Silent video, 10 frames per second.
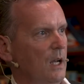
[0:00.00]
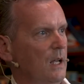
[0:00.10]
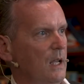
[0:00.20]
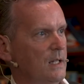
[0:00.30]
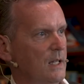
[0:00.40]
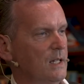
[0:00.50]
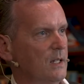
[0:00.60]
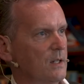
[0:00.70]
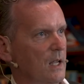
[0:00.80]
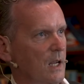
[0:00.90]
His
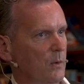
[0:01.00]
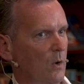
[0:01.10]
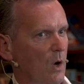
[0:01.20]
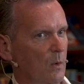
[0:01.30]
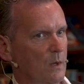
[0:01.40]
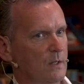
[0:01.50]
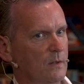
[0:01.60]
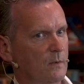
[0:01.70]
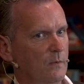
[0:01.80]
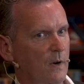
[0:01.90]
sisters, I think, were
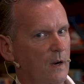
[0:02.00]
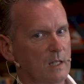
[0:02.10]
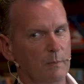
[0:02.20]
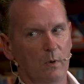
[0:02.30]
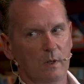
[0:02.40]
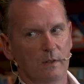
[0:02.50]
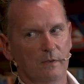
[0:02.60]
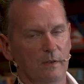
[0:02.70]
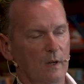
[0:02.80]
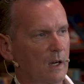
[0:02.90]
always very
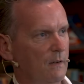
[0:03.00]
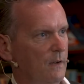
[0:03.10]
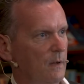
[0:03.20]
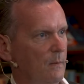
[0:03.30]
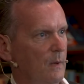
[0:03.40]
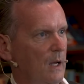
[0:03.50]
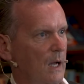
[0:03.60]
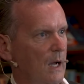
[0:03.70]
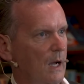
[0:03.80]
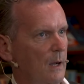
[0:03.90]
supportive of him.
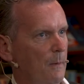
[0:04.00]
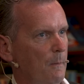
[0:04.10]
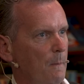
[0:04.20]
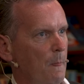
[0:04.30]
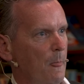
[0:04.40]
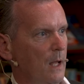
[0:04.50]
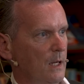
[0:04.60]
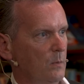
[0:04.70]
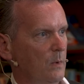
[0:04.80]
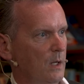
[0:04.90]
Um, he
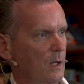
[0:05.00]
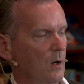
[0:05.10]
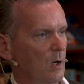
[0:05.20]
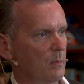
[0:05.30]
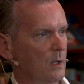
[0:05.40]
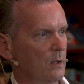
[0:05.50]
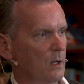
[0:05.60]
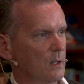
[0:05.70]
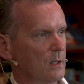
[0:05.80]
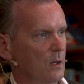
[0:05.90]
had, he had, a younger brother
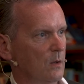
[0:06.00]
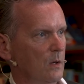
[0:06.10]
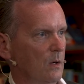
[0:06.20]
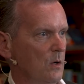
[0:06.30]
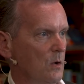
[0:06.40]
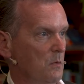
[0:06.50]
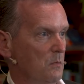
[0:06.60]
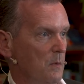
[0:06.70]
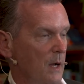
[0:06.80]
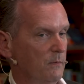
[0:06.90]
also who
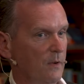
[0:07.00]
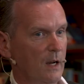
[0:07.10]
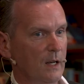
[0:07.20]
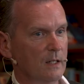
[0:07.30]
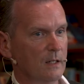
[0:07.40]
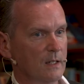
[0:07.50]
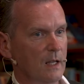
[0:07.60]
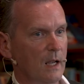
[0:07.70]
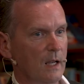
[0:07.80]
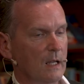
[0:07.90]
had very little to
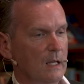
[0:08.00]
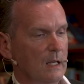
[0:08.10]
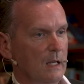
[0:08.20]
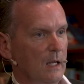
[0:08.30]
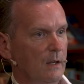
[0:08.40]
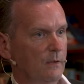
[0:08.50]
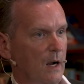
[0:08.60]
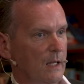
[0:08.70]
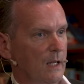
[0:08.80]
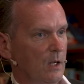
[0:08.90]
say,
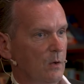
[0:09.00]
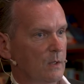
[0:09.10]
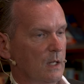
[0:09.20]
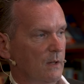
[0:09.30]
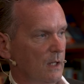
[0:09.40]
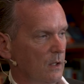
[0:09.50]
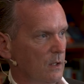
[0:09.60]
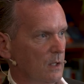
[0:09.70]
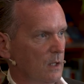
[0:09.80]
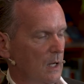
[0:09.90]
Frankie, who was living in
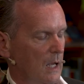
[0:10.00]
London.